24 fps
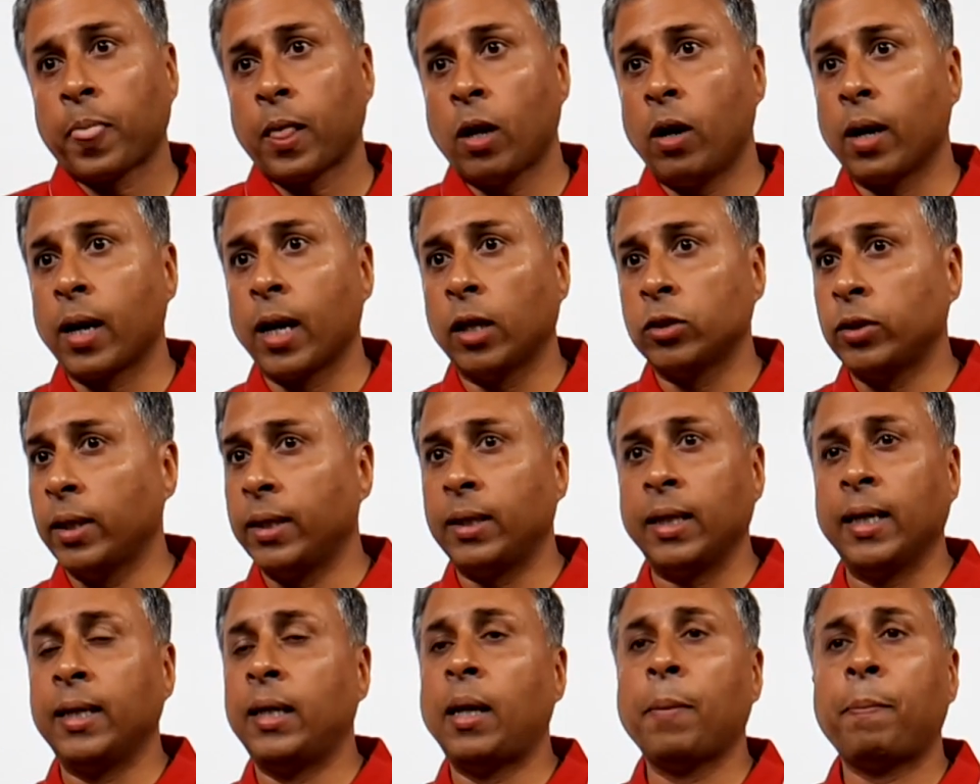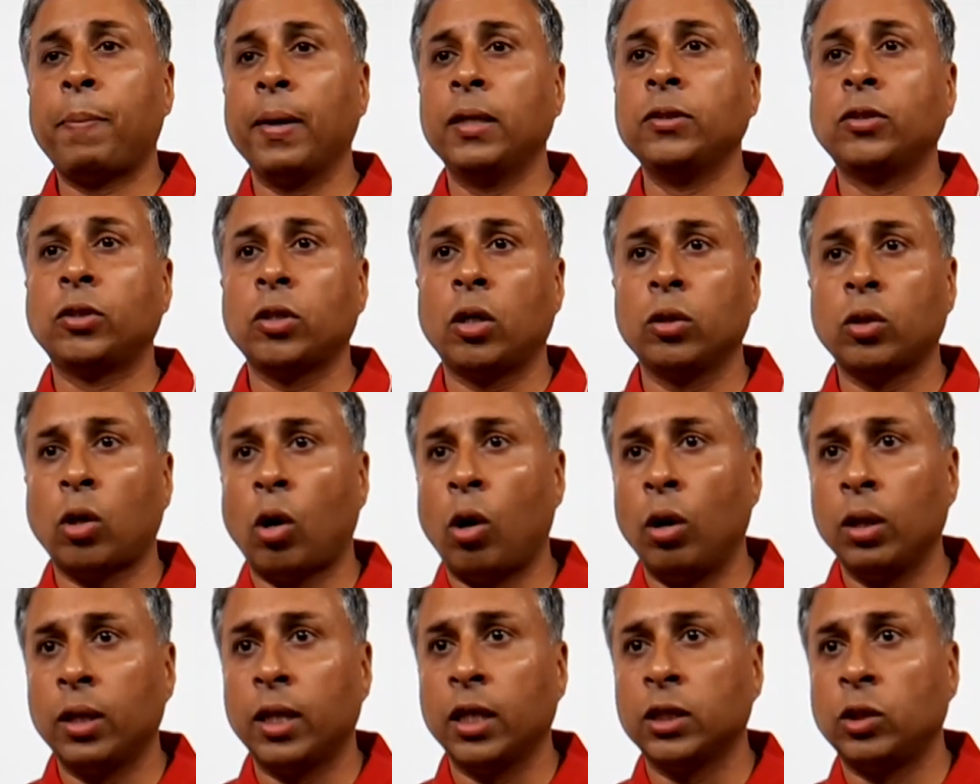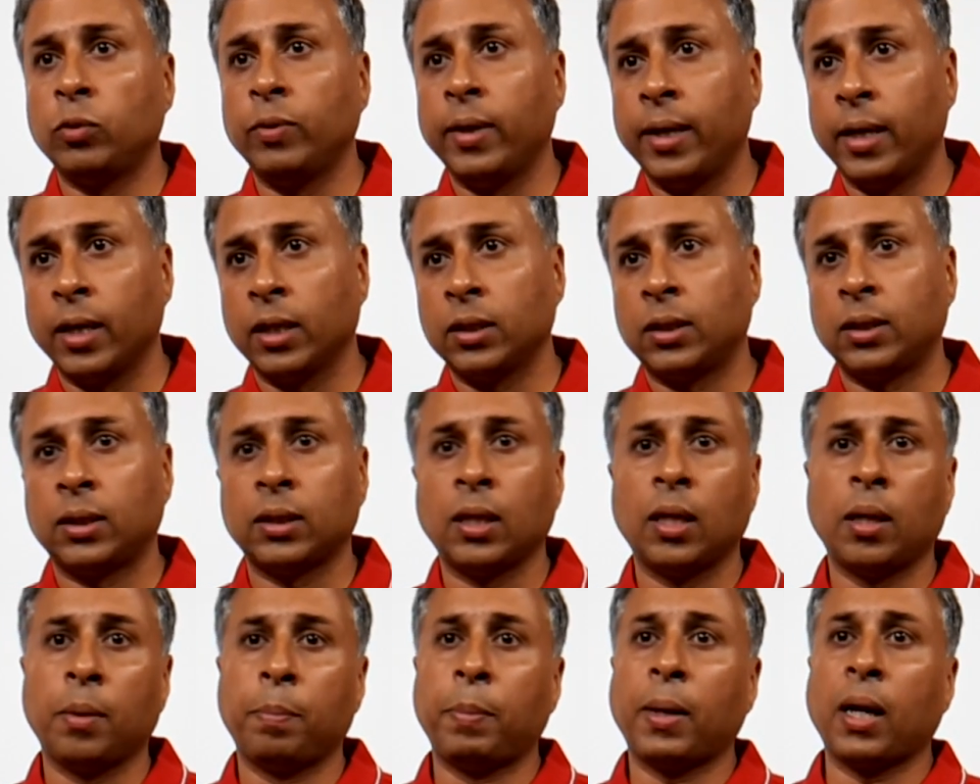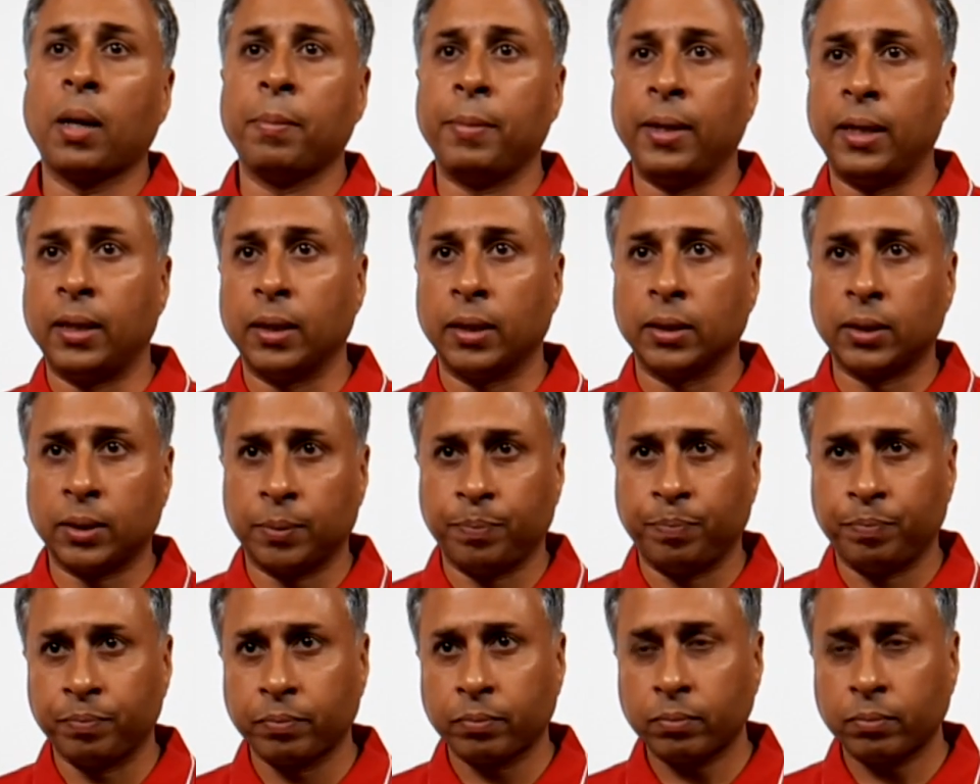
Okay, so it depends on all these various parameters.